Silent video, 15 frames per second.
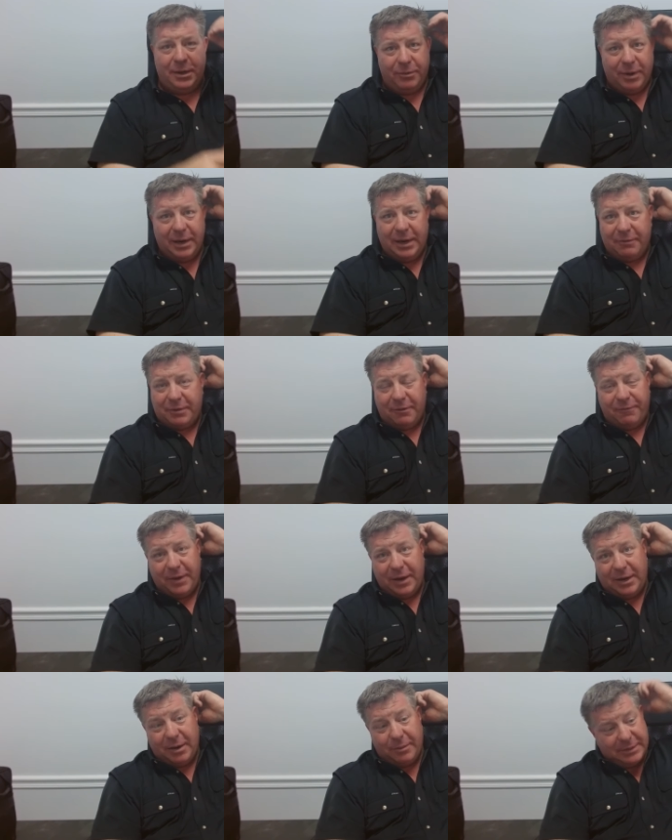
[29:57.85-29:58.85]
right? If the
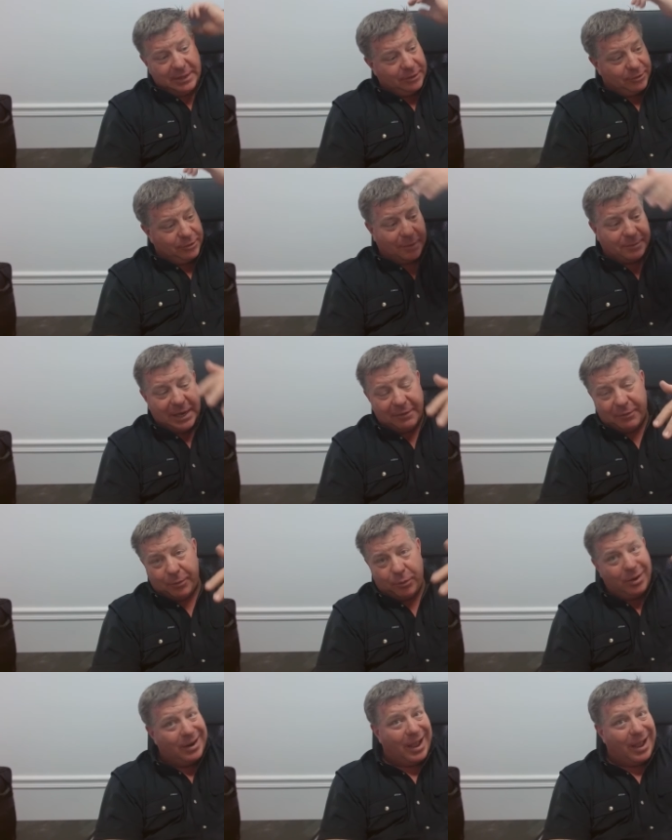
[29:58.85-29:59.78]
Fed comes out and drops half a point,